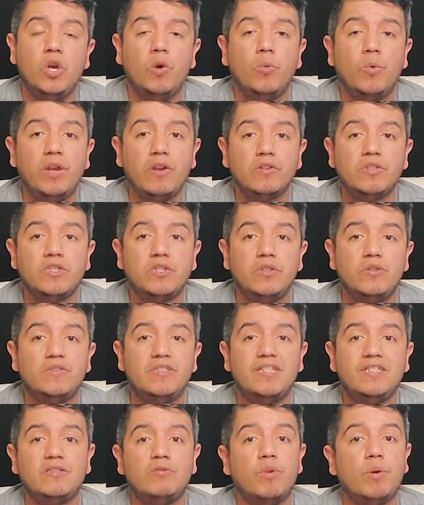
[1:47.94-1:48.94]
We are
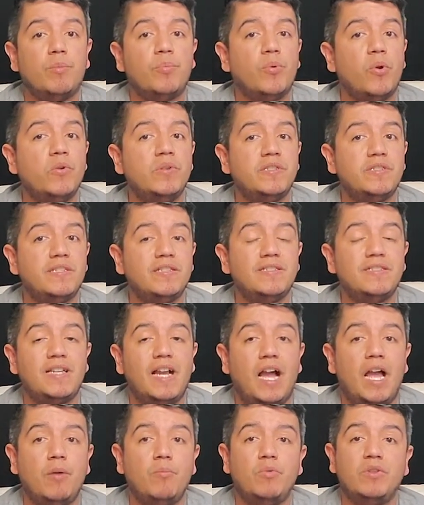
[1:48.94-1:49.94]
choosing to approach this
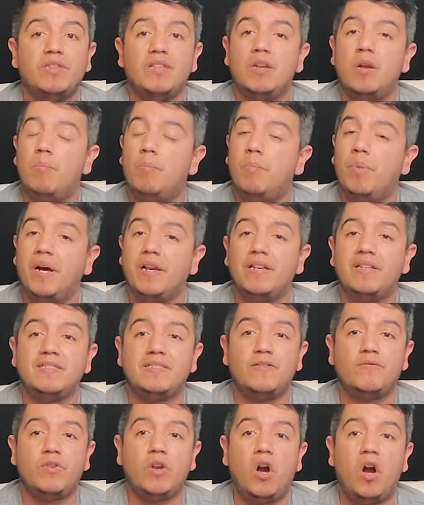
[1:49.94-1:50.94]
time with an
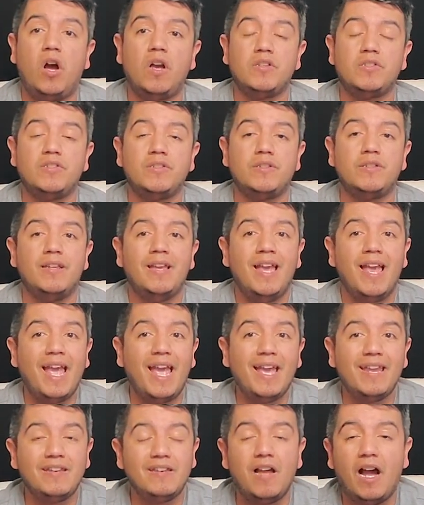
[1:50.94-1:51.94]
abundance of caution
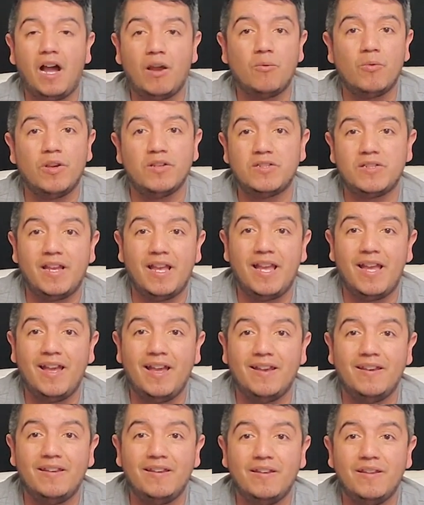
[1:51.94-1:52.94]
and not rush
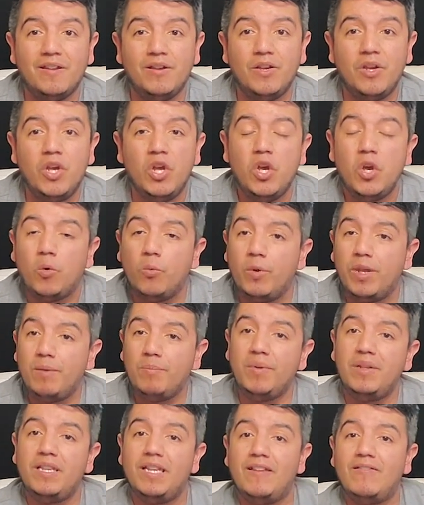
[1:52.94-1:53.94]
ahead. We
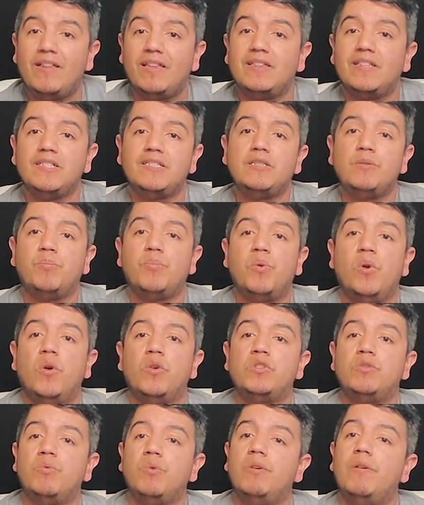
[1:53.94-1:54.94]
believe that this
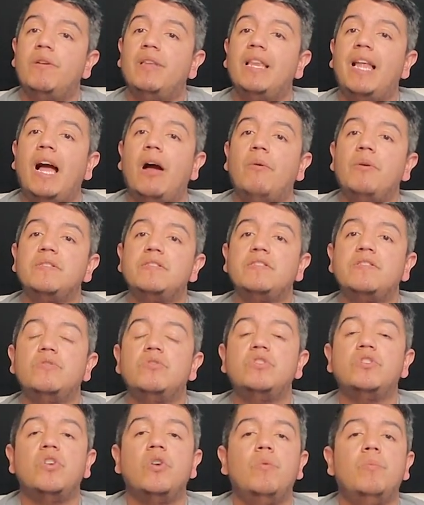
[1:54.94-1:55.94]
approach will allow us to
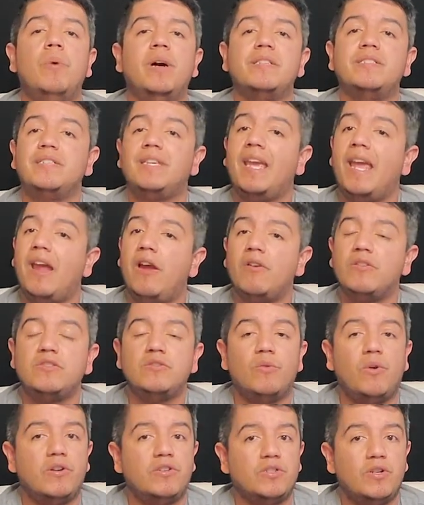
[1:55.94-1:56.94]
show much care
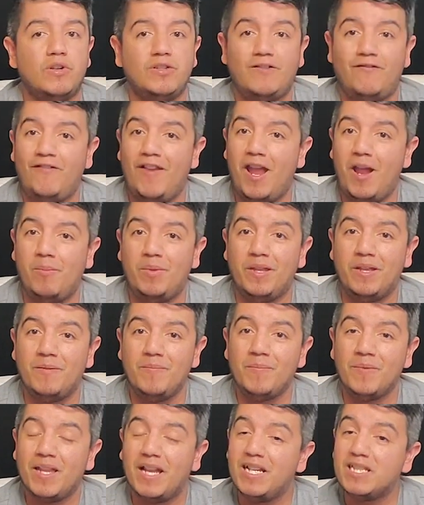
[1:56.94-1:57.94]
to our church family,
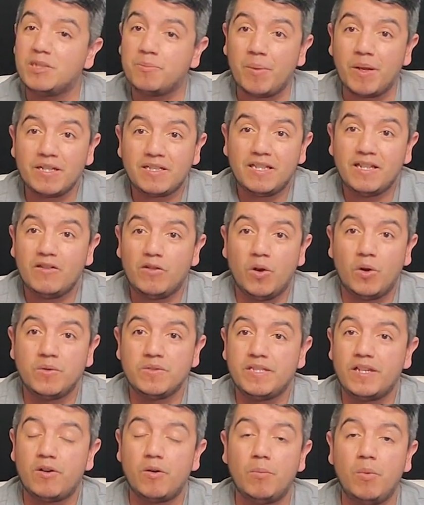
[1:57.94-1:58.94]
especially
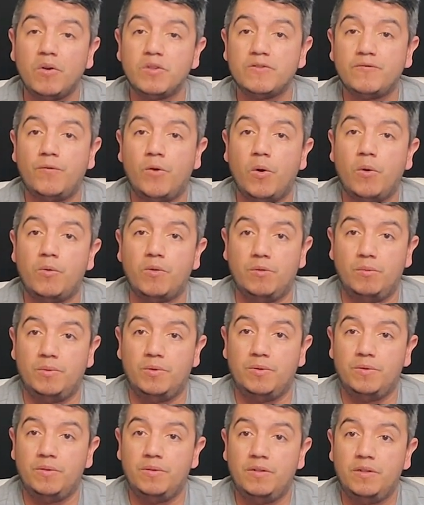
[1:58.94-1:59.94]
those that are most
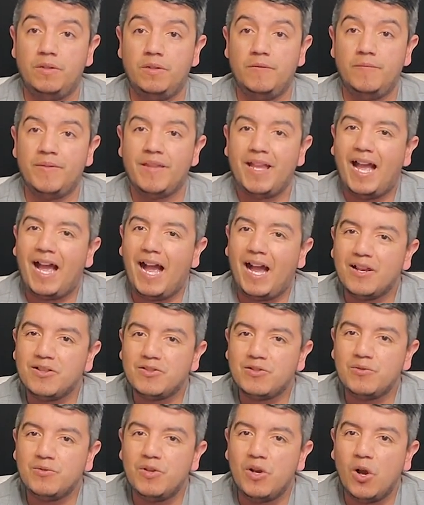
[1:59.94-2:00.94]
vulnerable.
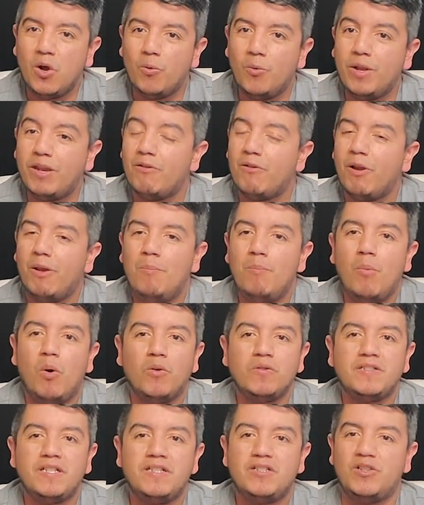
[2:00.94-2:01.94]
As you know, we are a
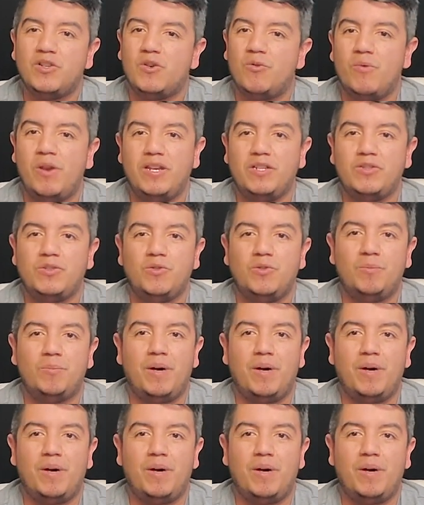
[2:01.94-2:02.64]
multi-generational